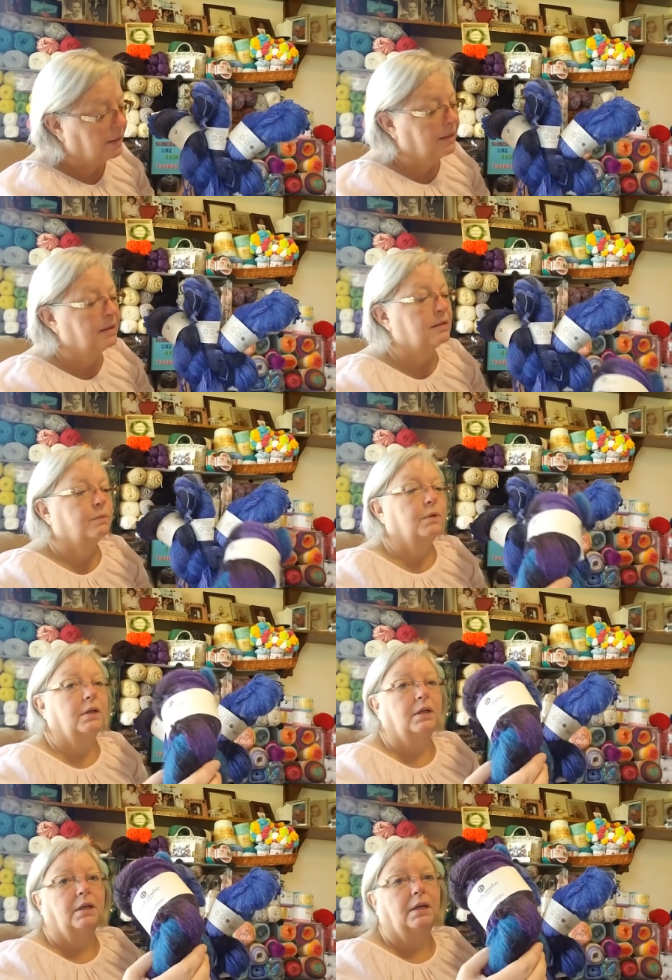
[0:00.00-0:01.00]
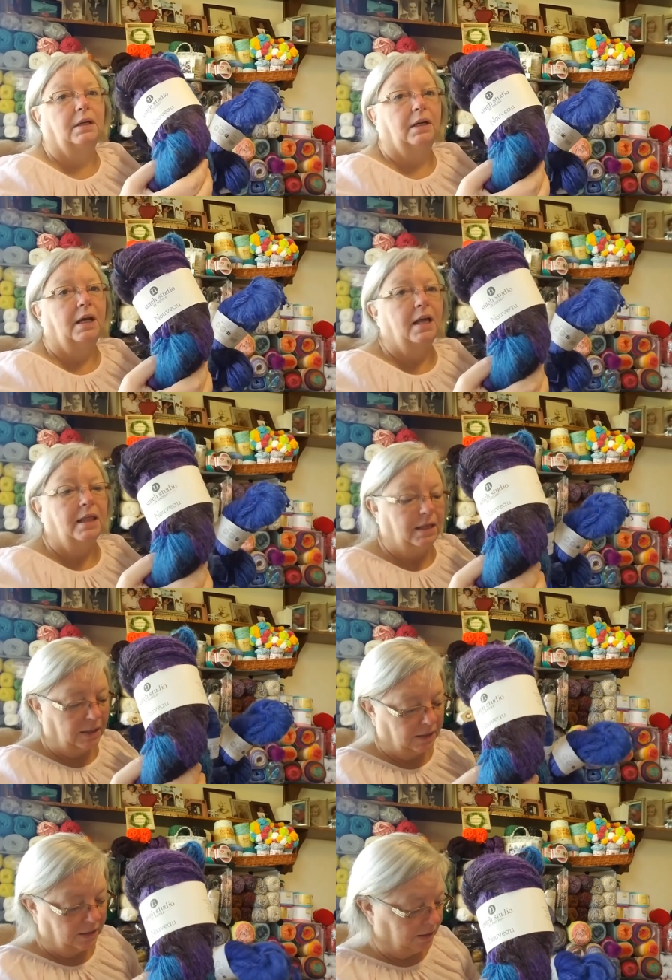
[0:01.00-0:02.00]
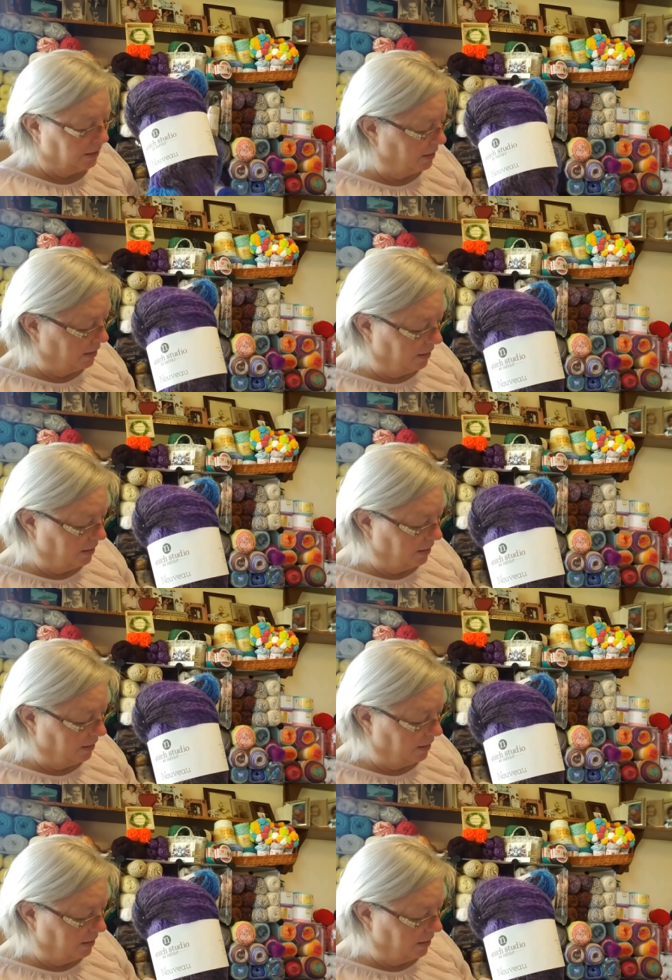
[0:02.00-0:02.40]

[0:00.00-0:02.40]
this one that is